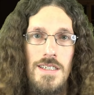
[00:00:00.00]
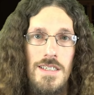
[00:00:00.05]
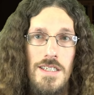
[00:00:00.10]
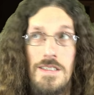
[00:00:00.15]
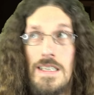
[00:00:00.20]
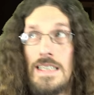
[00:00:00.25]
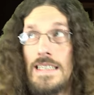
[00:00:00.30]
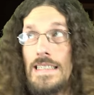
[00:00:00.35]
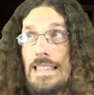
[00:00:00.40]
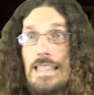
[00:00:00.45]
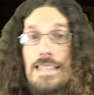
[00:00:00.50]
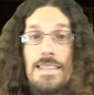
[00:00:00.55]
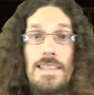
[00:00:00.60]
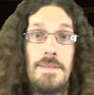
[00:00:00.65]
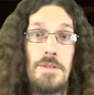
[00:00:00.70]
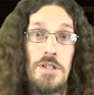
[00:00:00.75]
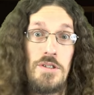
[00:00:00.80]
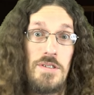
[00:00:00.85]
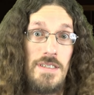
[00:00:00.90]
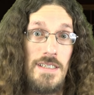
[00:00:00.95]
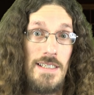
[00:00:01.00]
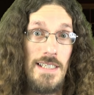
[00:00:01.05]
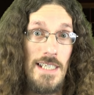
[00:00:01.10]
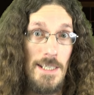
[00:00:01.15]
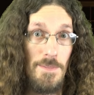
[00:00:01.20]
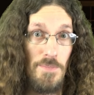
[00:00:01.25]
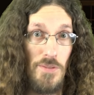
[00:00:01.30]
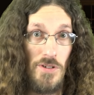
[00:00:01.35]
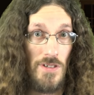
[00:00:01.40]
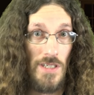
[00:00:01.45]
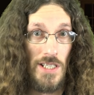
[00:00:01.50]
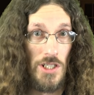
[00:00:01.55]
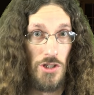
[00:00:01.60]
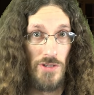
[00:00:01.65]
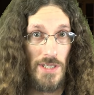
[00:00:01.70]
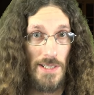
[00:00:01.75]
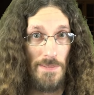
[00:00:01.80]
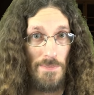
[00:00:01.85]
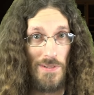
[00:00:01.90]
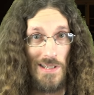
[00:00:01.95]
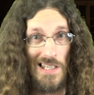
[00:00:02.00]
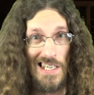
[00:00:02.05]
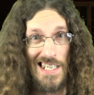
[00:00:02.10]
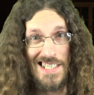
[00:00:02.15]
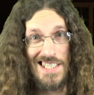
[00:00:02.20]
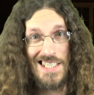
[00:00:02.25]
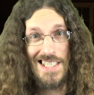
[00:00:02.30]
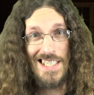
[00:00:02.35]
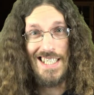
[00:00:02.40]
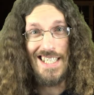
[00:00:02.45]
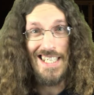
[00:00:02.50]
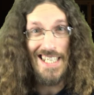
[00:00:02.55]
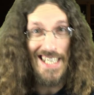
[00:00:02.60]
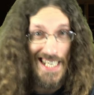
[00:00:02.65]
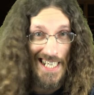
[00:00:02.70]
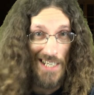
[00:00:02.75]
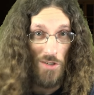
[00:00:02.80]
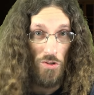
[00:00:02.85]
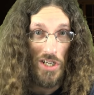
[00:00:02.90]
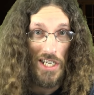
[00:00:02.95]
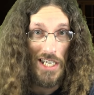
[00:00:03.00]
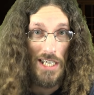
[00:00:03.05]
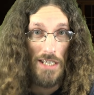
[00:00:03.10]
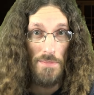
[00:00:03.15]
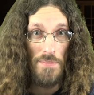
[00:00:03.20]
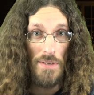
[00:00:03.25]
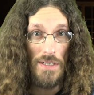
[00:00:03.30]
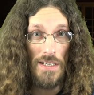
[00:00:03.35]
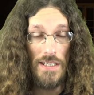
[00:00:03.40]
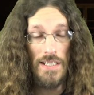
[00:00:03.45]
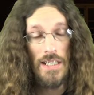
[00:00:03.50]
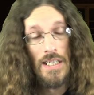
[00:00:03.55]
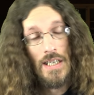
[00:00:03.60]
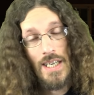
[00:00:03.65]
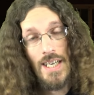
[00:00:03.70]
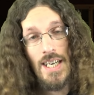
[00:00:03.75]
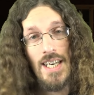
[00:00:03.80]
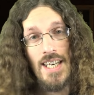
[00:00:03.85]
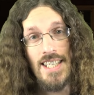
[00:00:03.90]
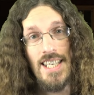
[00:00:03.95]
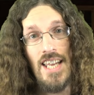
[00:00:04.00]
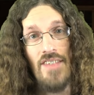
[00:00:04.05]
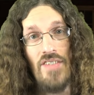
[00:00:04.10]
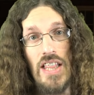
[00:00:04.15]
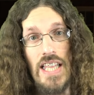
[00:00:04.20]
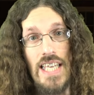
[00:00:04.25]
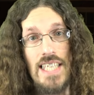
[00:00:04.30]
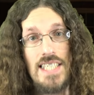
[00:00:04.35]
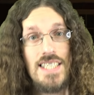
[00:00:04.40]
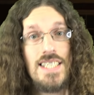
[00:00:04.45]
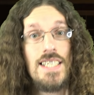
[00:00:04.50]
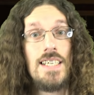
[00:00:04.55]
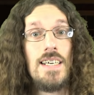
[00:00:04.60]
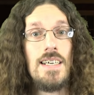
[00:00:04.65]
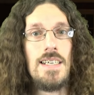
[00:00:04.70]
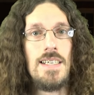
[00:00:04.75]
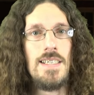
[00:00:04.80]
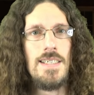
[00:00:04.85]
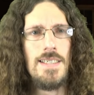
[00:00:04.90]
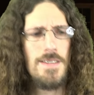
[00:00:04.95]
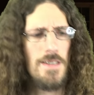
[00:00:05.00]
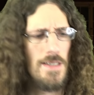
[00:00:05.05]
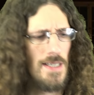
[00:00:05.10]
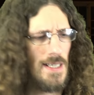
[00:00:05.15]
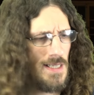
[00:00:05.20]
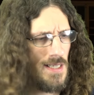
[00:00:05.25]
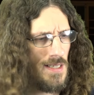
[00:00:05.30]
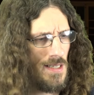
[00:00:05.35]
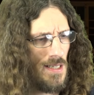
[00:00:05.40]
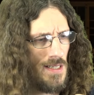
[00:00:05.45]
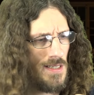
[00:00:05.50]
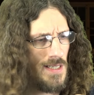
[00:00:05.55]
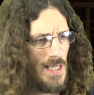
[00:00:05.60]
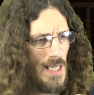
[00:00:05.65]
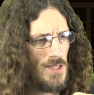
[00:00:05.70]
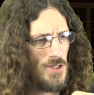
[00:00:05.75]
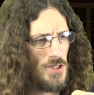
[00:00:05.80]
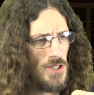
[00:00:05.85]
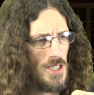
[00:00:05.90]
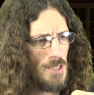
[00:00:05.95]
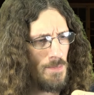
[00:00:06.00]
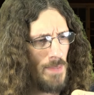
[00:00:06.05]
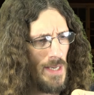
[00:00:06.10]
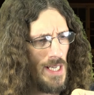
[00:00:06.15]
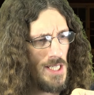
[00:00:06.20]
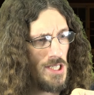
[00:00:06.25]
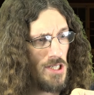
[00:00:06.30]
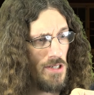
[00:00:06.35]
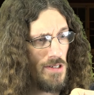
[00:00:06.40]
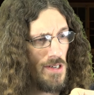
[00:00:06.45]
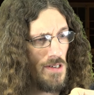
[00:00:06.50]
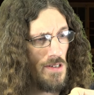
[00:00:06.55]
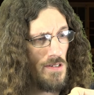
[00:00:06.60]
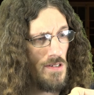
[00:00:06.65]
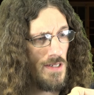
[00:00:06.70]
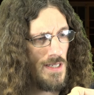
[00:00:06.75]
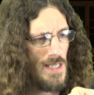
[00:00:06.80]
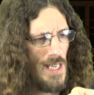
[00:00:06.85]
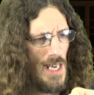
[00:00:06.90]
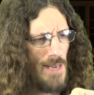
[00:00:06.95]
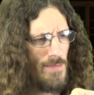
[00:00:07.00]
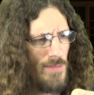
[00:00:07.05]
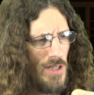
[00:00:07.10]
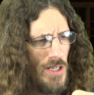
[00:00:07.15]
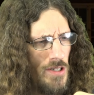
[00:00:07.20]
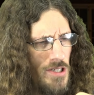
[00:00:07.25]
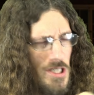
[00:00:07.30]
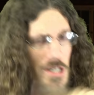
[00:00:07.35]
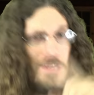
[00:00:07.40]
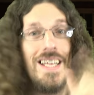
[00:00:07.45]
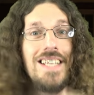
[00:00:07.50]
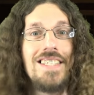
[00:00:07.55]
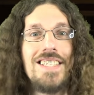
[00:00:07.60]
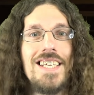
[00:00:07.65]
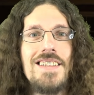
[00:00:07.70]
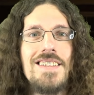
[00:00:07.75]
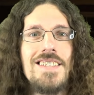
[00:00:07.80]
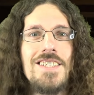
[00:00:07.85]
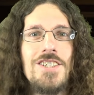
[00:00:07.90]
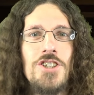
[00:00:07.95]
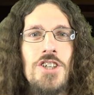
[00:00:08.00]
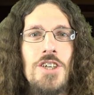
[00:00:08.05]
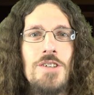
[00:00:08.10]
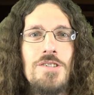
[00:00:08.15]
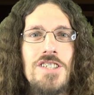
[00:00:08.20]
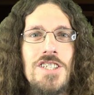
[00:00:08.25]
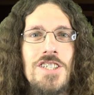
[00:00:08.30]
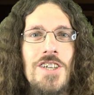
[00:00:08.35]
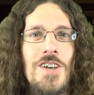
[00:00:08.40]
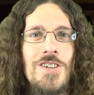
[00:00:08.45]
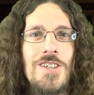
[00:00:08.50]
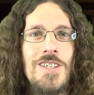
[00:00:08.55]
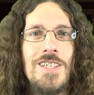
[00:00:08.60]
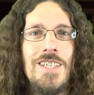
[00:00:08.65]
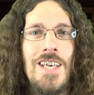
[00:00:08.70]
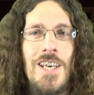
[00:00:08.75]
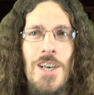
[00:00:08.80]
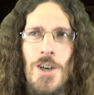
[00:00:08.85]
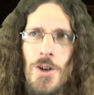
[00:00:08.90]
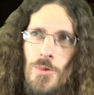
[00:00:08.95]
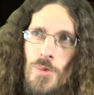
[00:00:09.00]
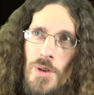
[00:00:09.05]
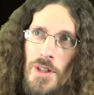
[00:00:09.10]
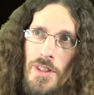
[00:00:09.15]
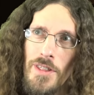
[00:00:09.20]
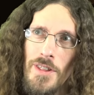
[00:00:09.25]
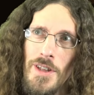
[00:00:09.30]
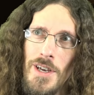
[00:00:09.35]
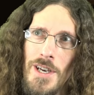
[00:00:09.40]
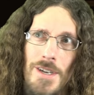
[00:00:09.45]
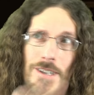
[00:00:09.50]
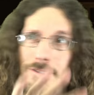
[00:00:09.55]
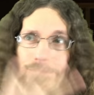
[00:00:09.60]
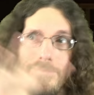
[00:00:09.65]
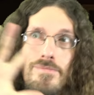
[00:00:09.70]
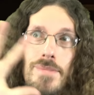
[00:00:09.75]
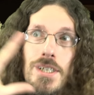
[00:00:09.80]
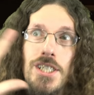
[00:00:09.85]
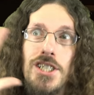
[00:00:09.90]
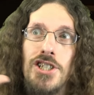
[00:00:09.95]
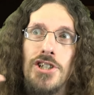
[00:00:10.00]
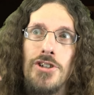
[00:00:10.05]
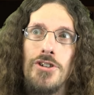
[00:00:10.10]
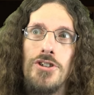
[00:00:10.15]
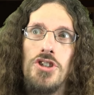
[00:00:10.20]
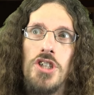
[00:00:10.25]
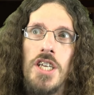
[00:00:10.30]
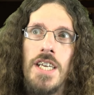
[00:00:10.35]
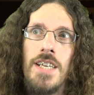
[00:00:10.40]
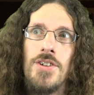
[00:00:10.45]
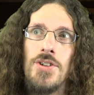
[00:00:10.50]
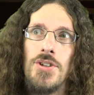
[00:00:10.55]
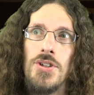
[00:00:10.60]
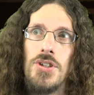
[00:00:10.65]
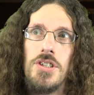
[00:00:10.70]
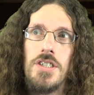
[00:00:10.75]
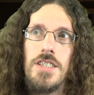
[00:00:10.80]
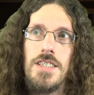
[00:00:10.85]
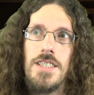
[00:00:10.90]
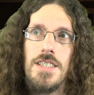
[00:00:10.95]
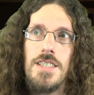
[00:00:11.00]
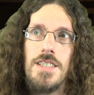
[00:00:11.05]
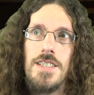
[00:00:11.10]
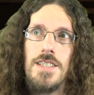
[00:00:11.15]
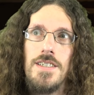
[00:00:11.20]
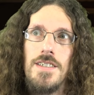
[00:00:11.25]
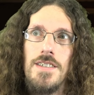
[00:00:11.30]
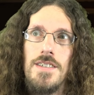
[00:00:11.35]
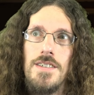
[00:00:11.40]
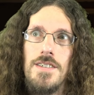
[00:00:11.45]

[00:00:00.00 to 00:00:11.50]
So not exactly the most deep or intricate plots anyway, but nevertheless, internet attention spans are at an all-time low, so let's get this show started with Mr. Jingles.